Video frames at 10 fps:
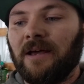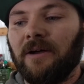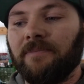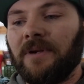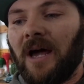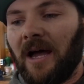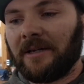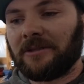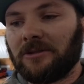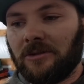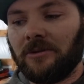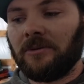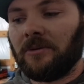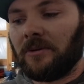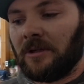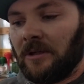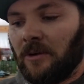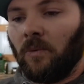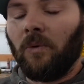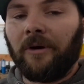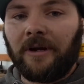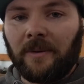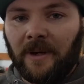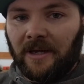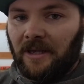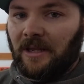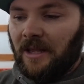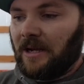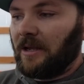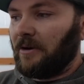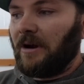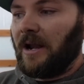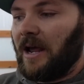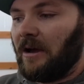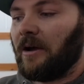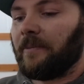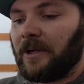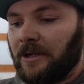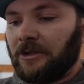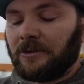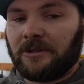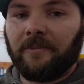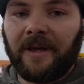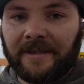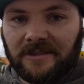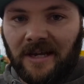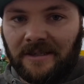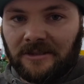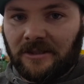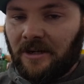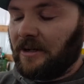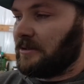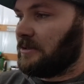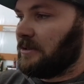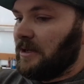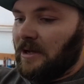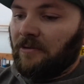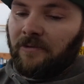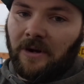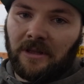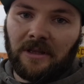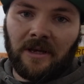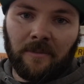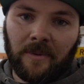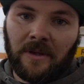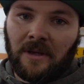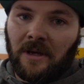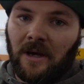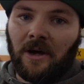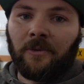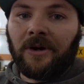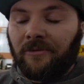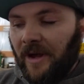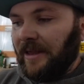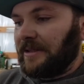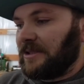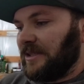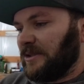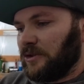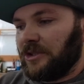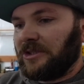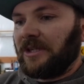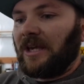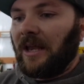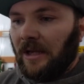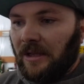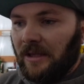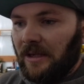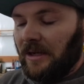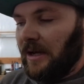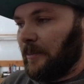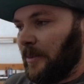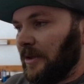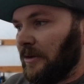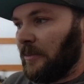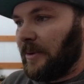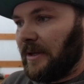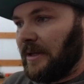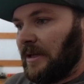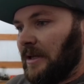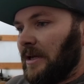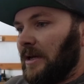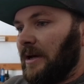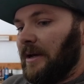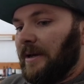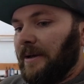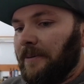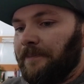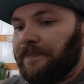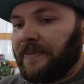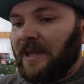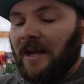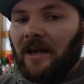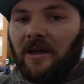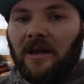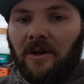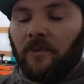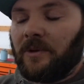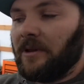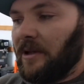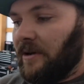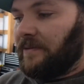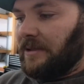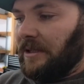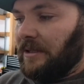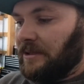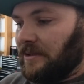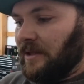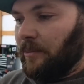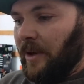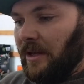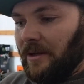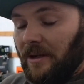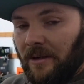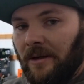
I'm not too worried about getting that done right now. I'm gonna do some like side skirts, front lip, rear valances, just to kind of clean it up a little bit. And I would love to get this thing painted.